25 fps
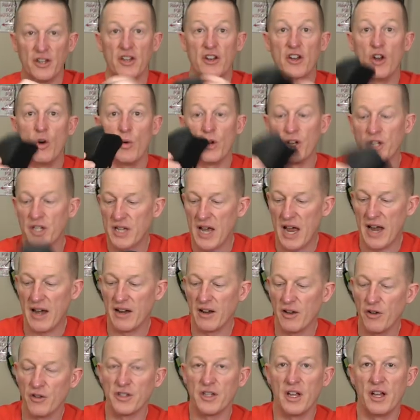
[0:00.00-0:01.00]
you know which side
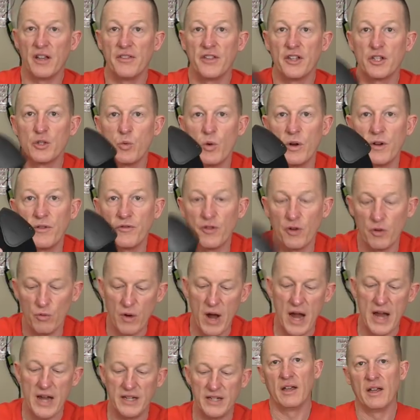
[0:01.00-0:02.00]
it goes on, this one for
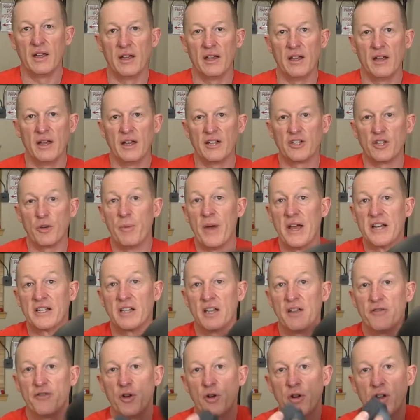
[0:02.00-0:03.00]
right. And so
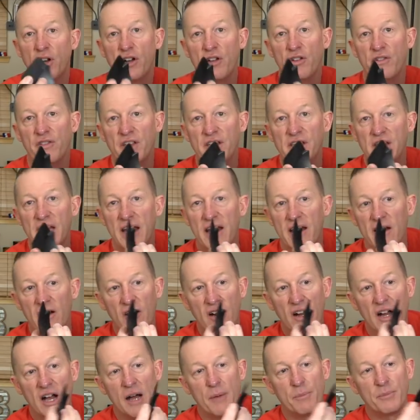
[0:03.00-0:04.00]
basically if you're gonna do these ear
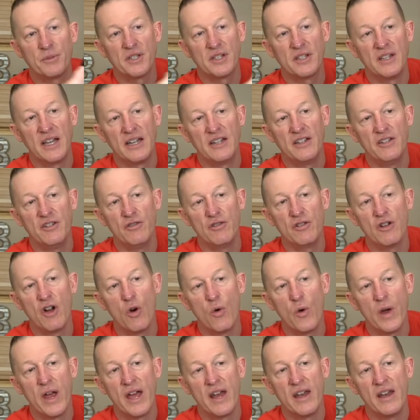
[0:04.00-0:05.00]
cups, they do
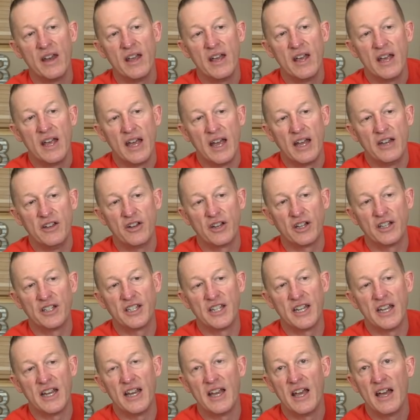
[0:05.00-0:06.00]
go in, and you can
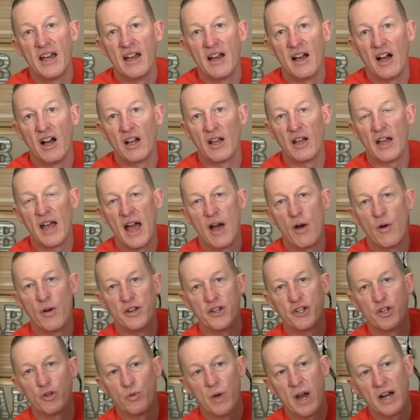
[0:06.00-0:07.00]
see uh, how
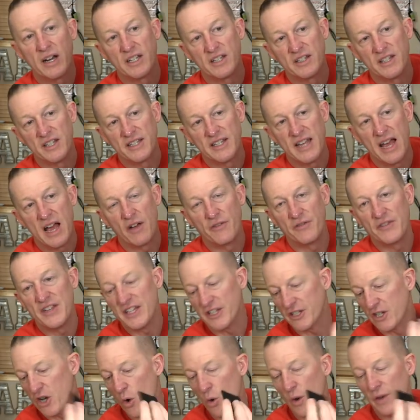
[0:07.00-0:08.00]
it directs the sound.
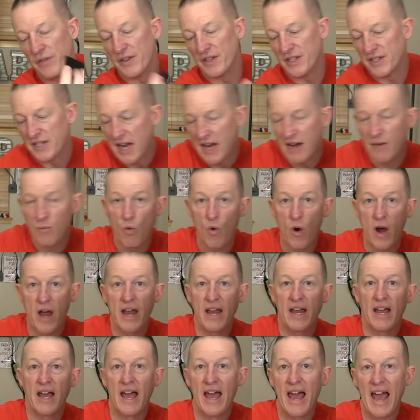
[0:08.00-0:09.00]
These go in the same
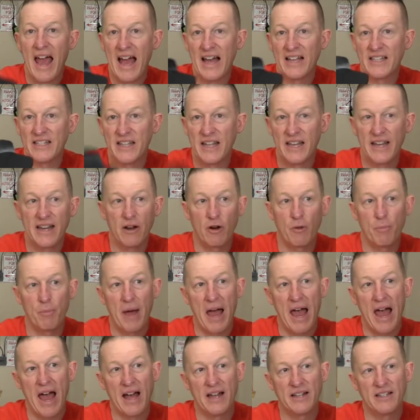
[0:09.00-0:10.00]
way as the ear
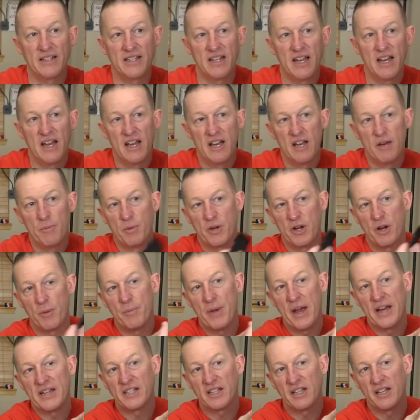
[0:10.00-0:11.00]
pads, but you're
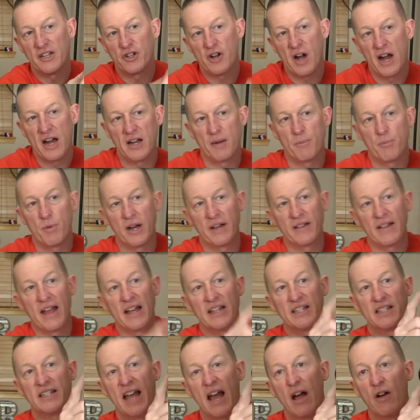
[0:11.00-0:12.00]
basically trying to bring
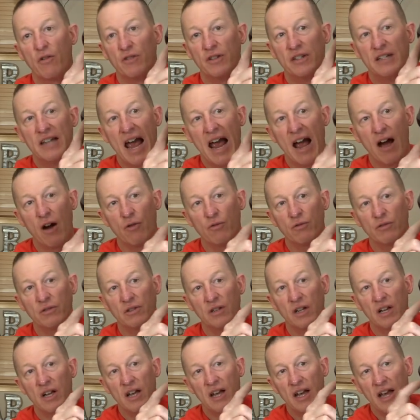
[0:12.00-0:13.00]
that sound down
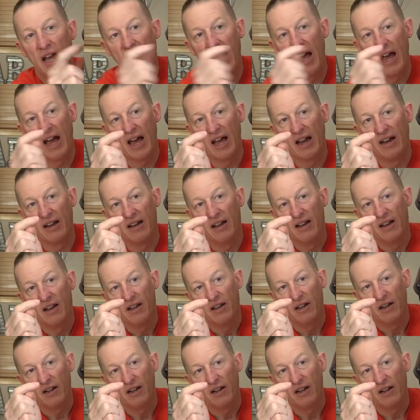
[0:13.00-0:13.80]
and